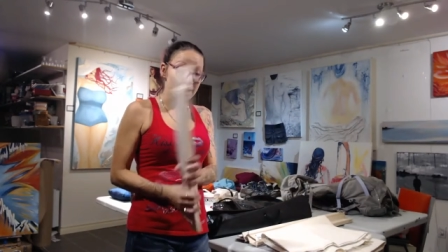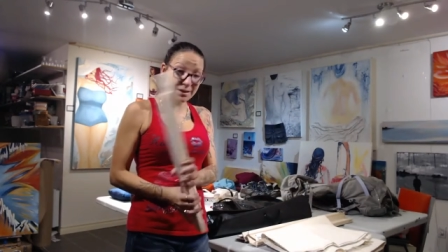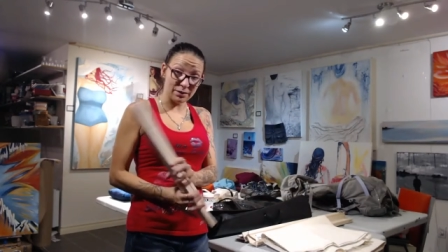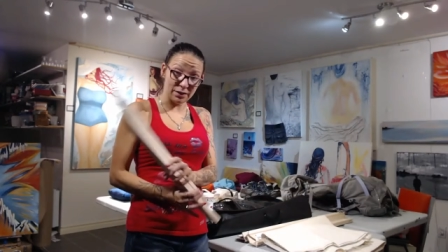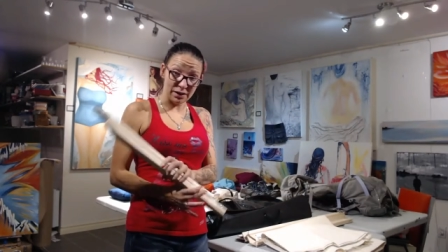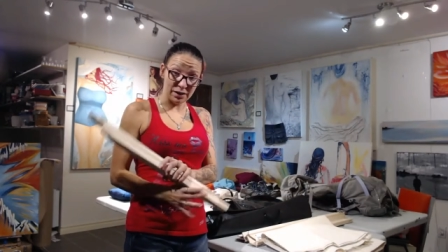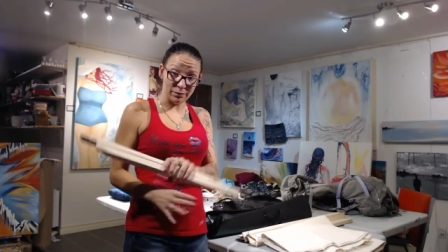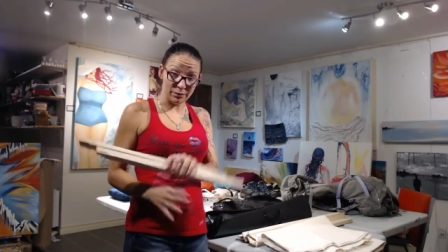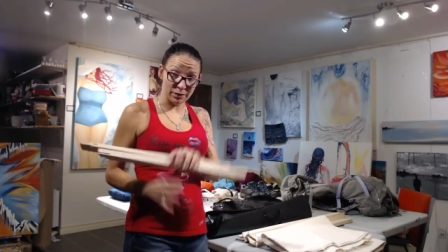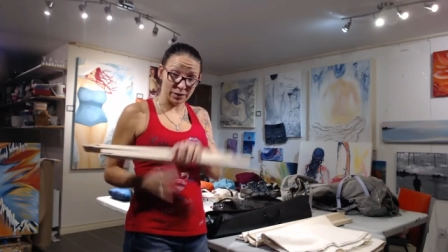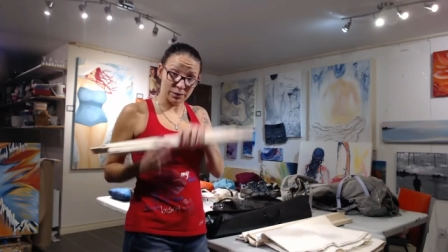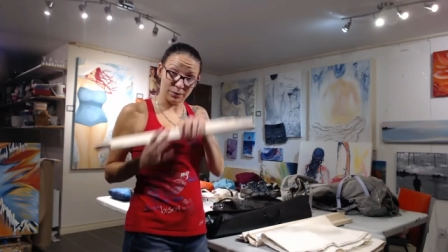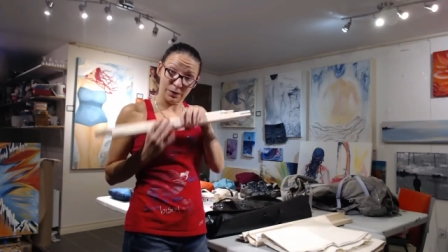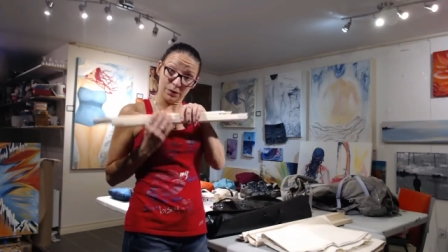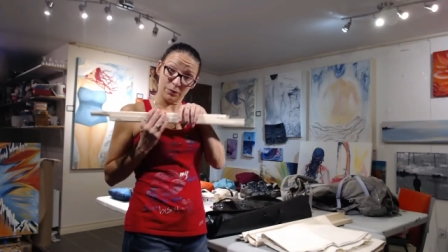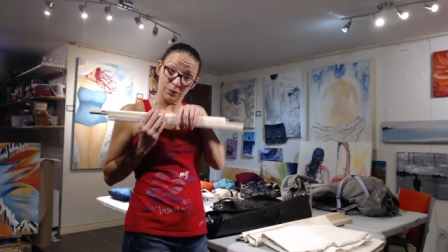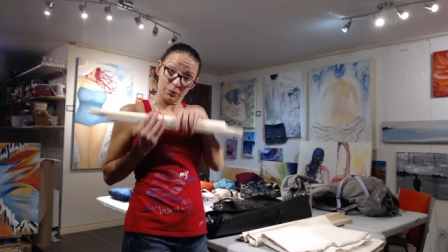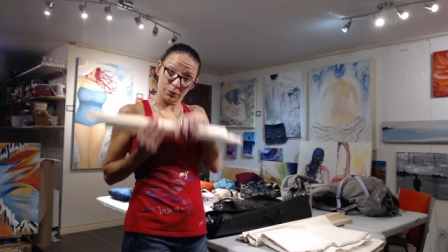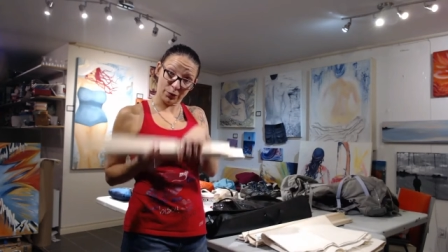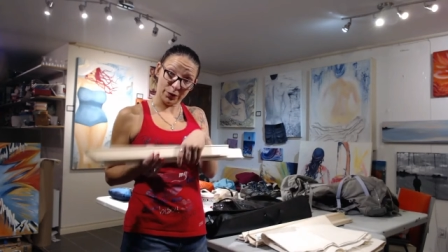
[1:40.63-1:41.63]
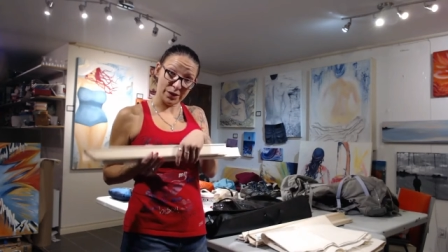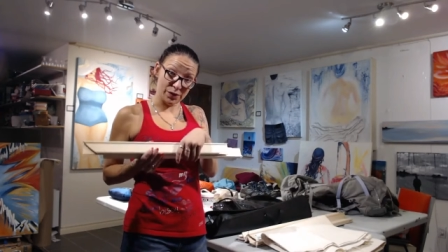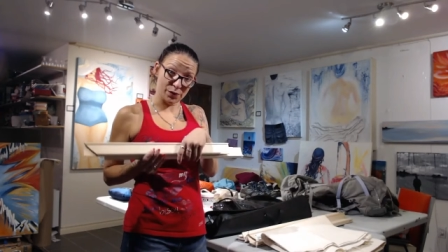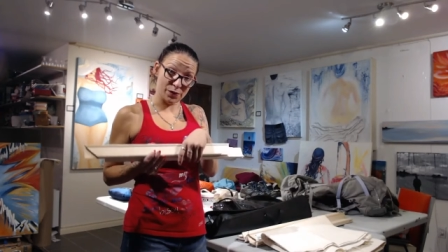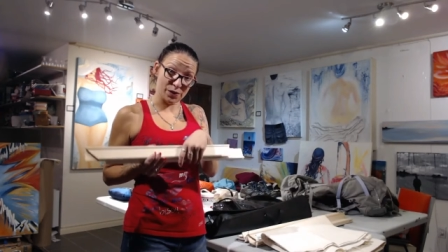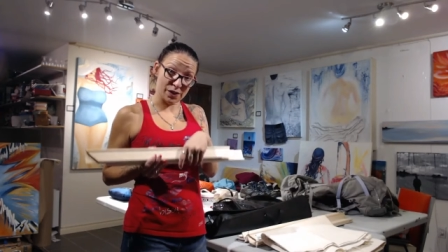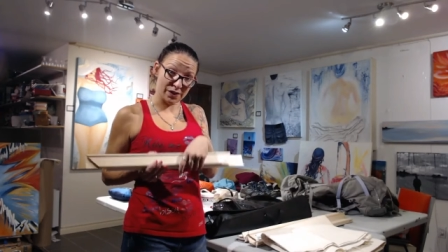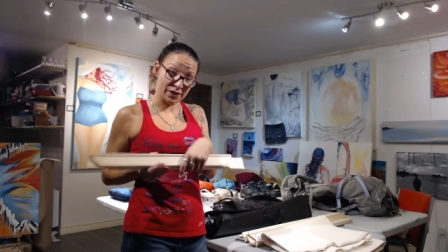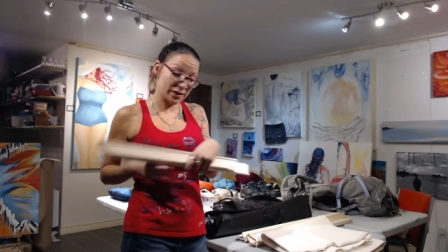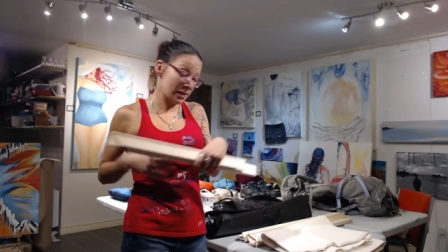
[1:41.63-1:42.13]
And then I'm going to be
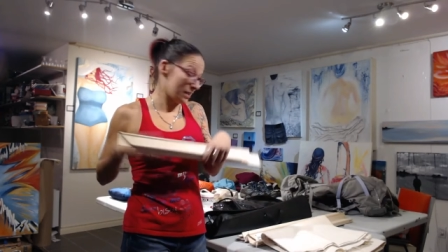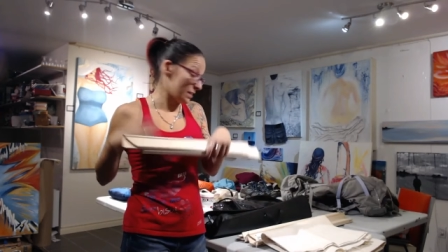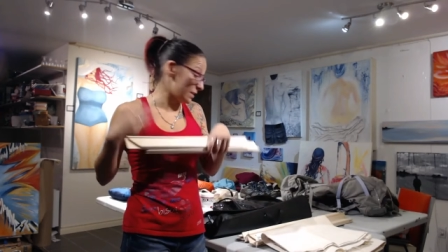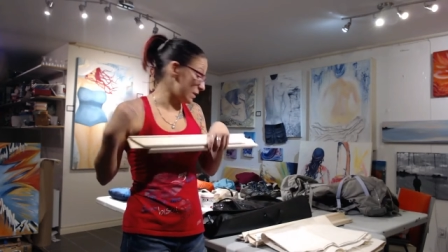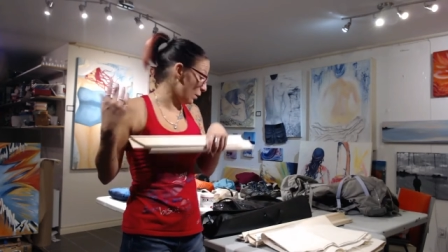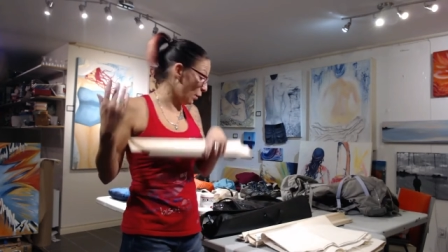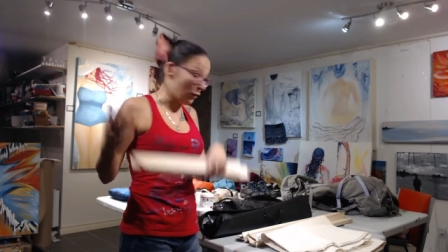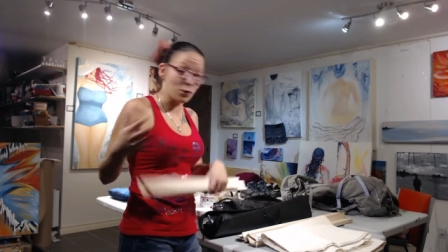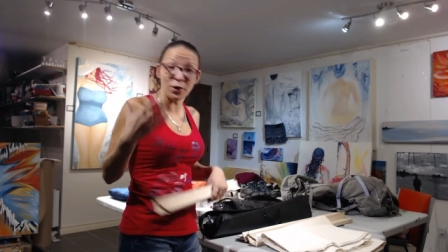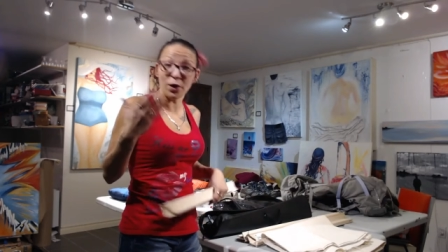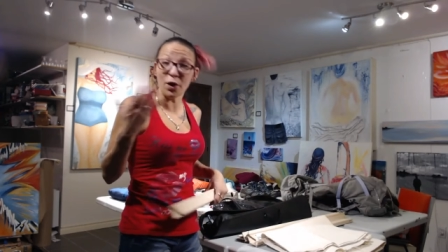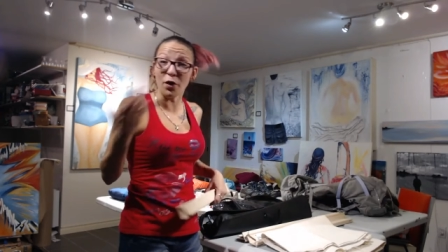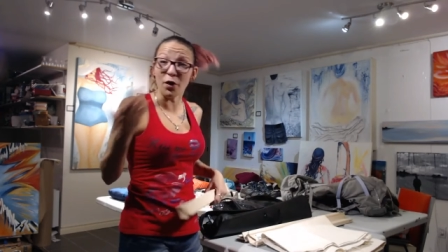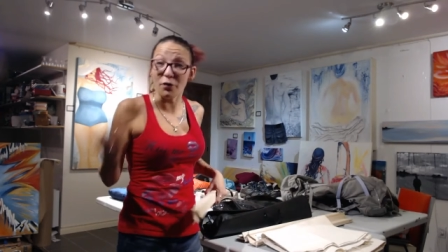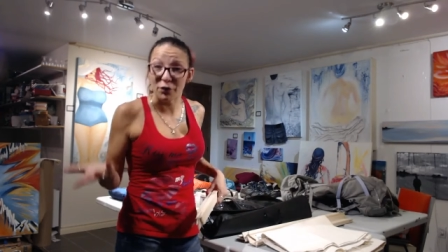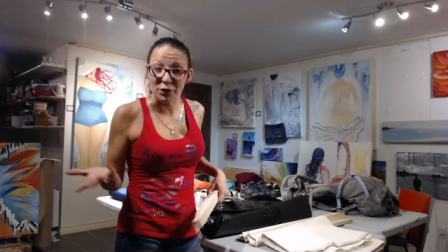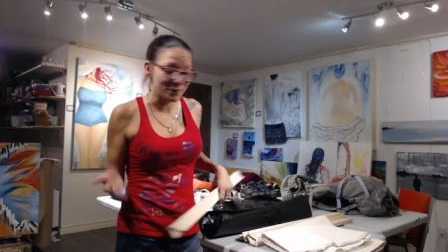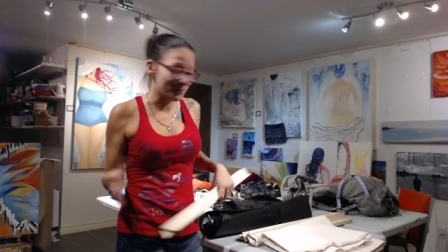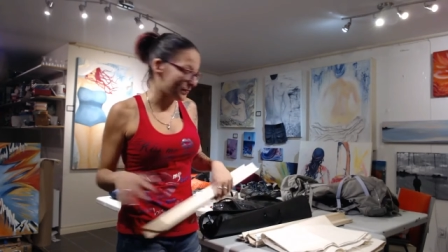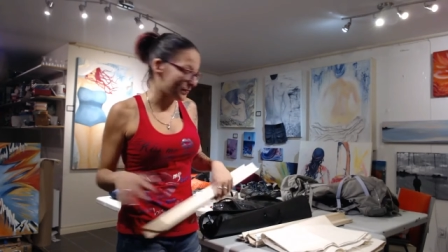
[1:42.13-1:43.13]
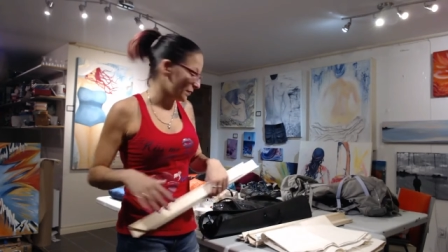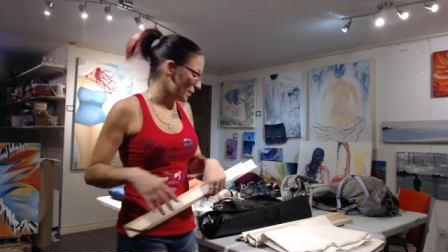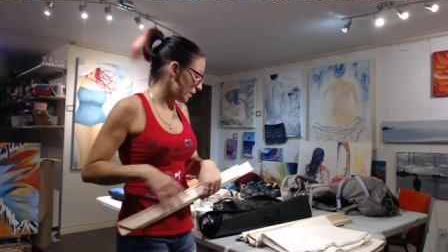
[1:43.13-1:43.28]
reusing these over and over.